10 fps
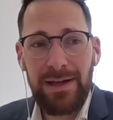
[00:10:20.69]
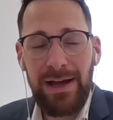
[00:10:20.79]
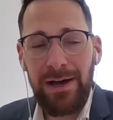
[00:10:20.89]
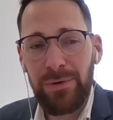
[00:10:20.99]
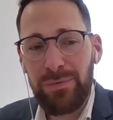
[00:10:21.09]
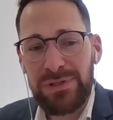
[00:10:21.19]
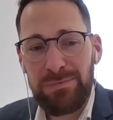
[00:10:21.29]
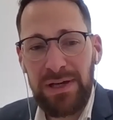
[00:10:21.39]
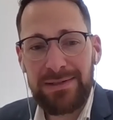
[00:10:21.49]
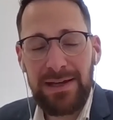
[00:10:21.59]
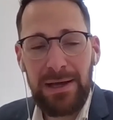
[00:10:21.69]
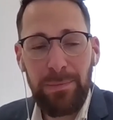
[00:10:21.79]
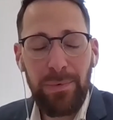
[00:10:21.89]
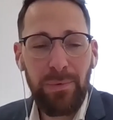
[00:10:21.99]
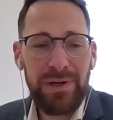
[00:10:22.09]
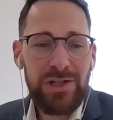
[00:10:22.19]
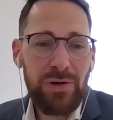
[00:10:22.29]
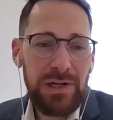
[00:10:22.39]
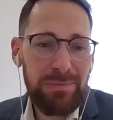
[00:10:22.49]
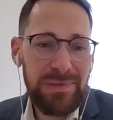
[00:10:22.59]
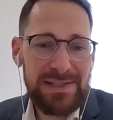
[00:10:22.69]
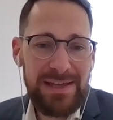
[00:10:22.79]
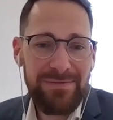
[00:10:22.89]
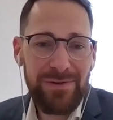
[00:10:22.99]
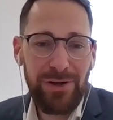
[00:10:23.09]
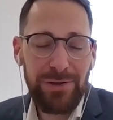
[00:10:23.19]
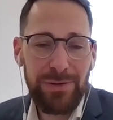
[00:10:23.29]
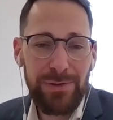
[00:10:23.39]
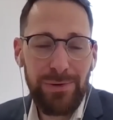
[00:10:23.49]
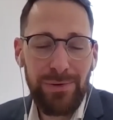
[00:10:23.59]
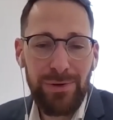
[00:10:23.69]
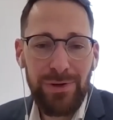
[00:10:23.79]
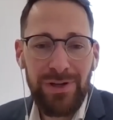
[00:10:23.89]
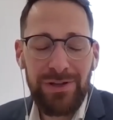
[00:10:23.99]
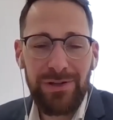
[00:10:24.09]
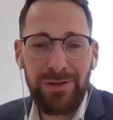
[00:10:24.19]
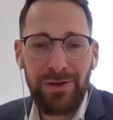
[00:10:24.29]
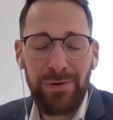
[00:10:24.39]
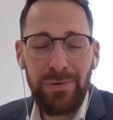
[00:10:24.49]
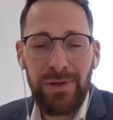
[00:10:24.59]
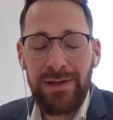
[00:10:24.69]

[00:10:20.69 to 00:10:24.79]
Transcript: how it was picked up, what treatments they've gone through, you know,